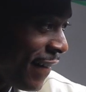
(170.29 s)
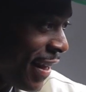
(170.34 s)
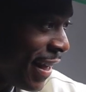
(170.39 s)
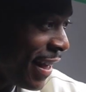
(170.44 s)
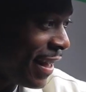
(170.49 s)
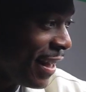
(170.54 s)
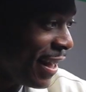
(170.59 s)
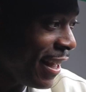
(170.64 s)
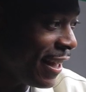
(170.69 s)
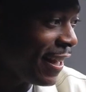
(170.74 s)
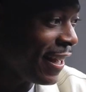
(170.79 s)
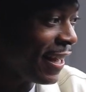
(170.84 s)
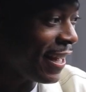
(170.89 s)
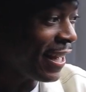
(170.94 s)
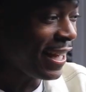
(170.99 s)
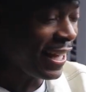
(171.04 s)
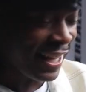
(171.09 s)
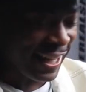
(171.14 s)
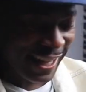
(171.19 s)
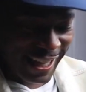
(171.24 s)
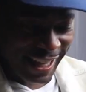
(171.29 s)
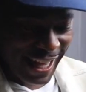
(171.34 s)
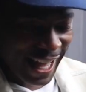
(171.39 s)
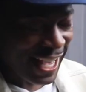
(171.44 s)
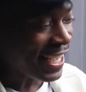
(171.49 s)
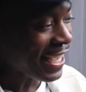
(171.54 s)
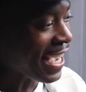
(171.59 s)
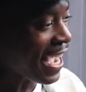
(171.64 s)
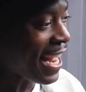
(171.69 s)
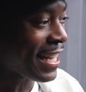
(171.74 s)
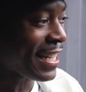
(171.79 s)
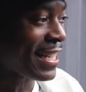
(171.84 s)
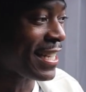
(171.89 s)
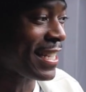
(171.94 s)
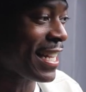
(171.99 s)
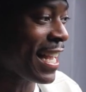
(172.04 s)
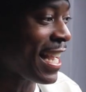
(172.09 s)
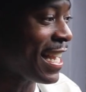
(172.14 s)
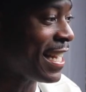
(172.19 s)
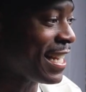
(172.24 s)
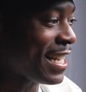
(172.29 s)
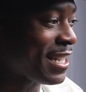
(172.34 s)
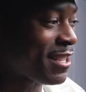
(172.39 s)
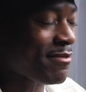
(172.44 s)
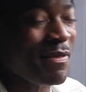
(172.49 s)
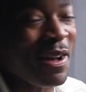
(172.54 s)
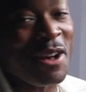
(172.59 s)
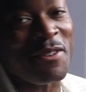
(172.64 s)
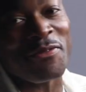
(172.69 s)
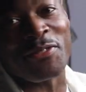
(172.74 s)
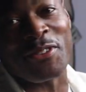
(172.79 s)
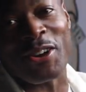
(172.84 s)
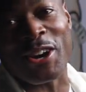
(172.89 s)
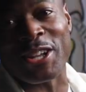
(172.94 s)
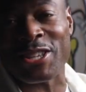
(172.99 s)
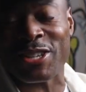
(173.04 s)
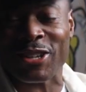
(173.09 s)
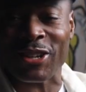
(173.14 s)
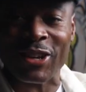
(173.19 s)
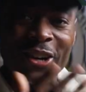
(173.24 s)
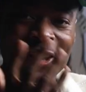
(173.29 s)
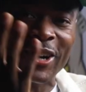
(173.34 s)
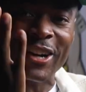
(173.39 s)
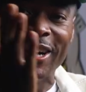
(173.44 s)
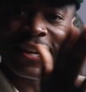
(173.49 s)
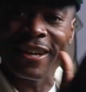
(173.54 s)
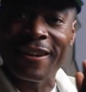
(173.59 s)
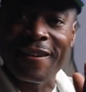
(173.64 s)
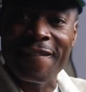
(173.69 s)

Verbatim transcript: Cosby. I gotta say this. My fault, y'all.